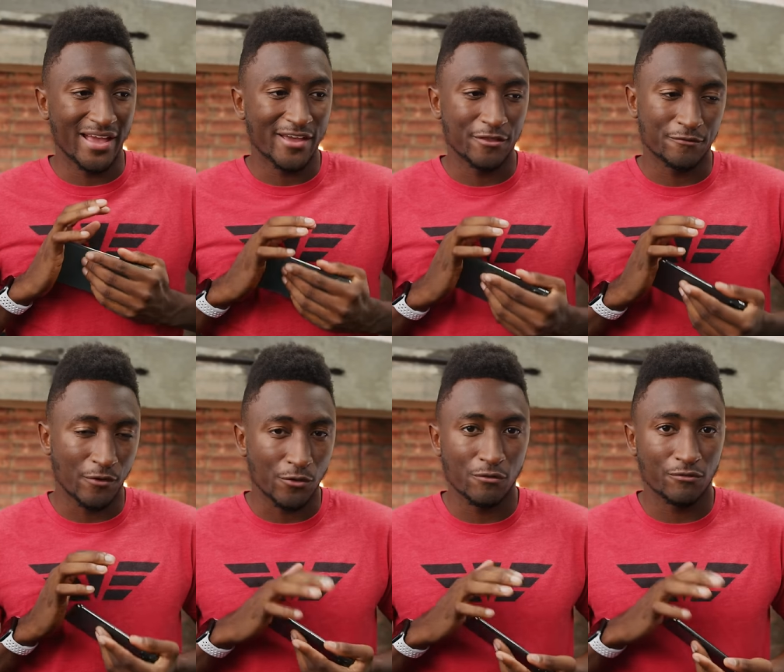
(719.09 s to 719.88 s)
yeah, in the
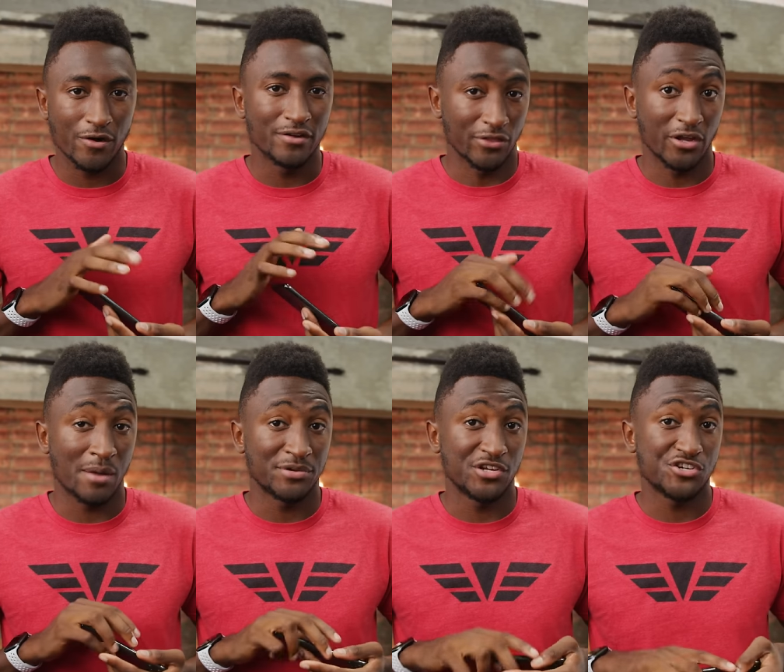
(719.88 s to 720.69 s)
photo front, their
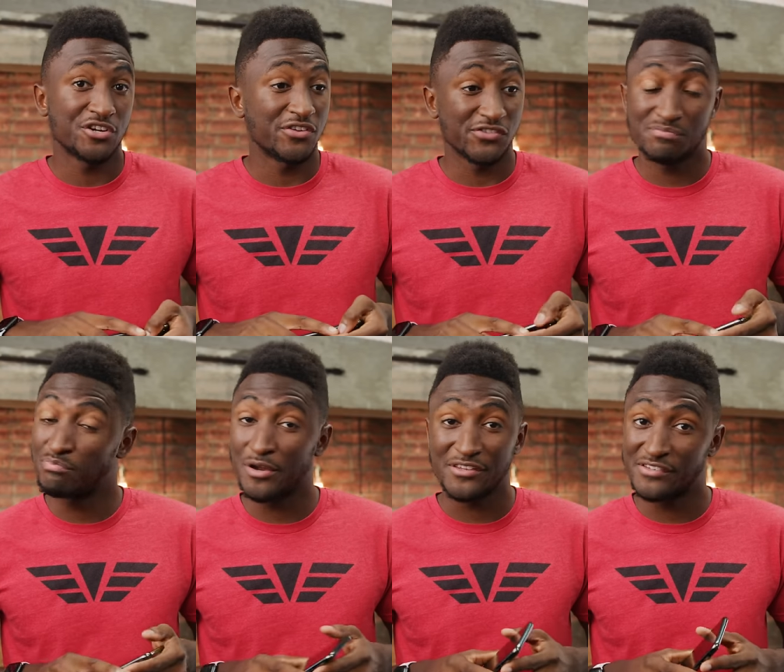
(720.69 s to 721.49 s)
competition is
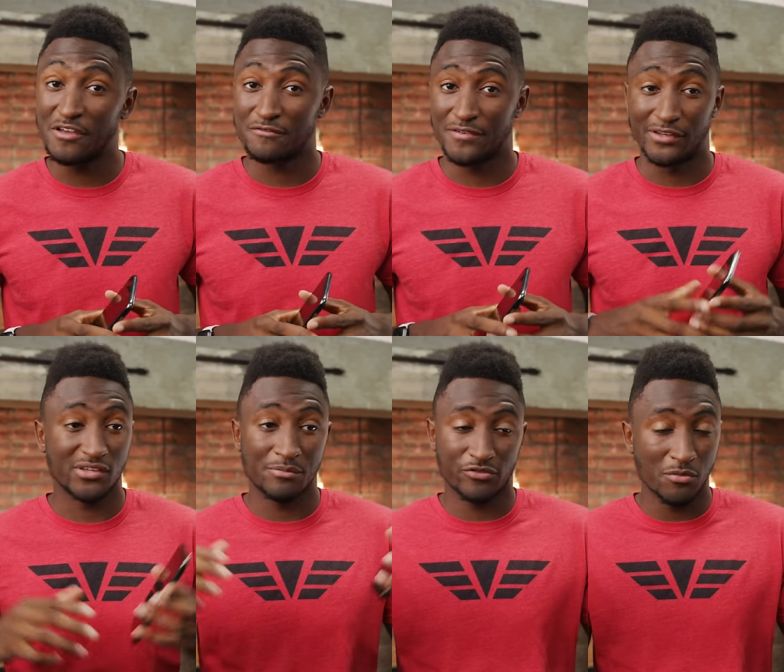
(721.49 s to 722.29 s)
pretty stiff and
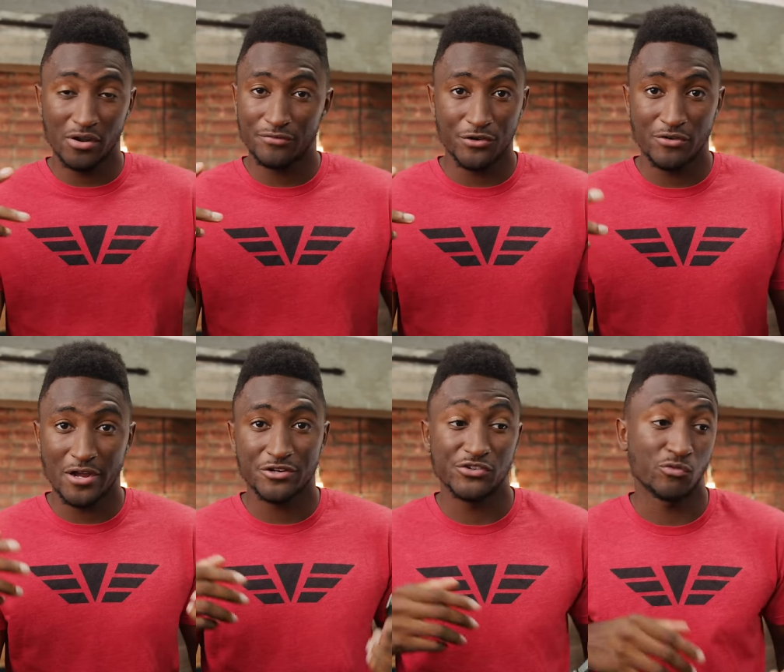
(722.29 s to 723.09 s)
it's coming from all different
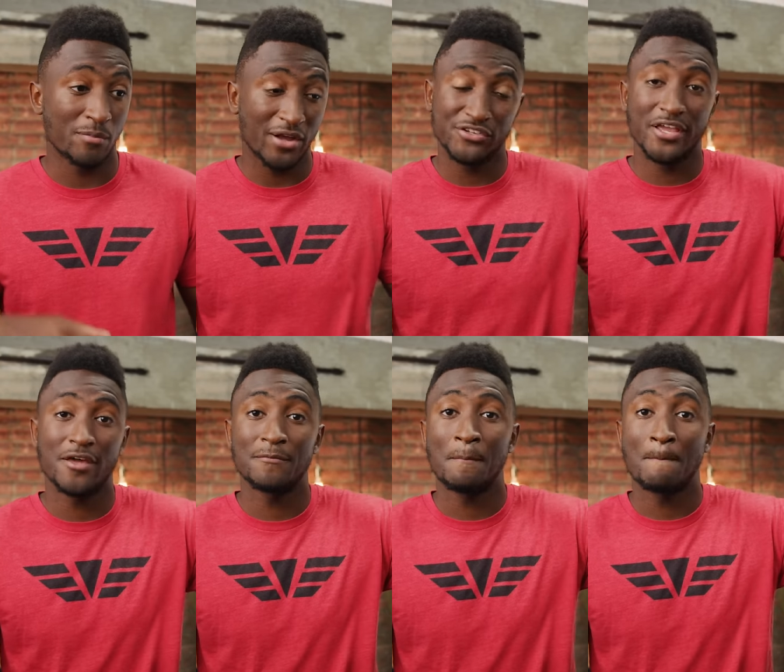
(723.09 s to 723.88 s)
directions. We're about to
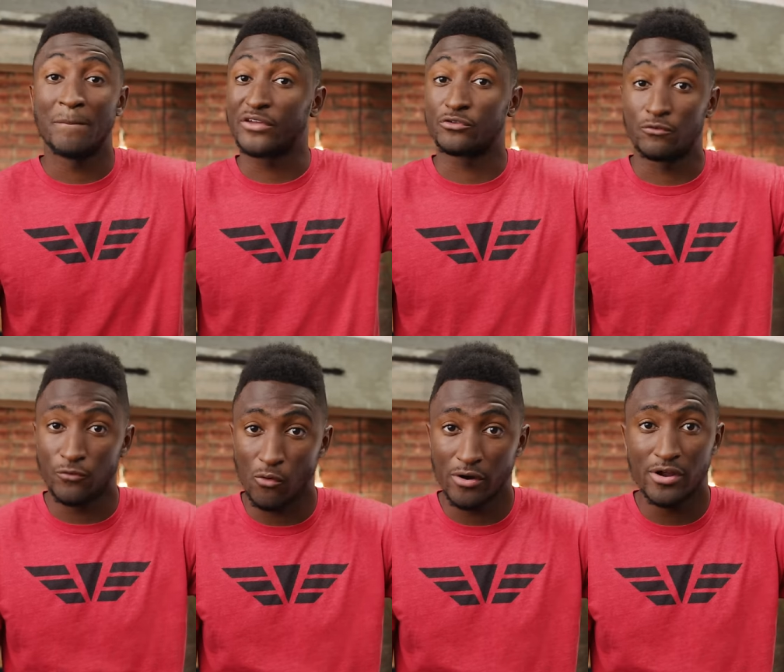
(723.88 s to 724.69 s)
get Pixel
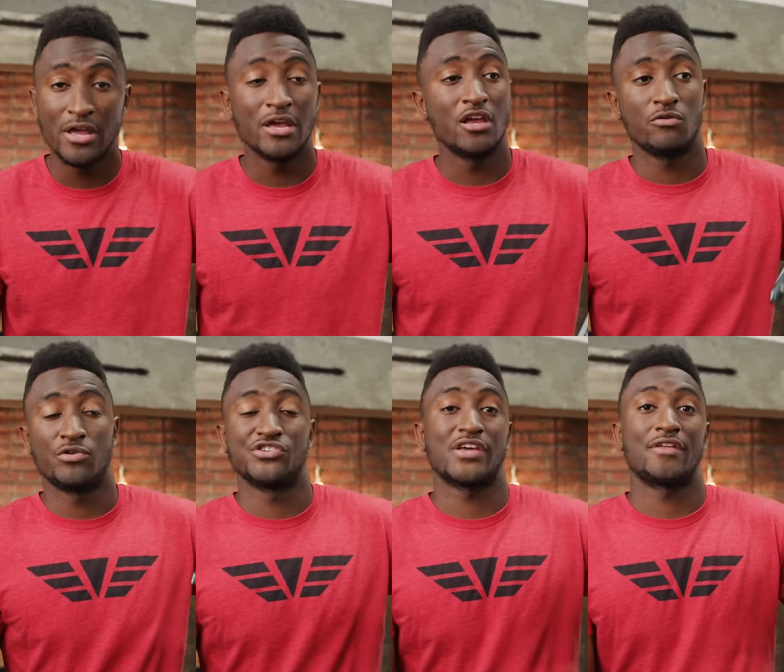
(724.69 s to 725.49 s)
4.
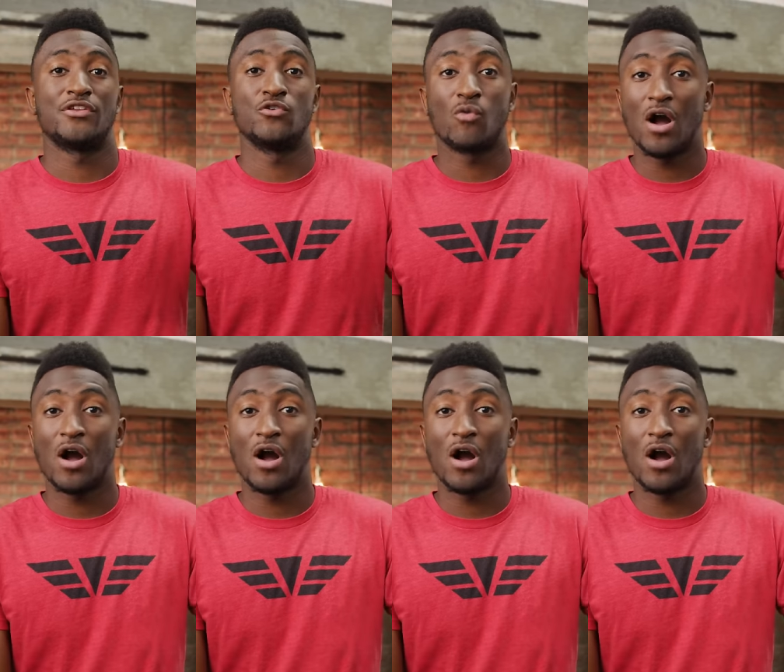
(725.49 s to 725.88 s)
We just had the new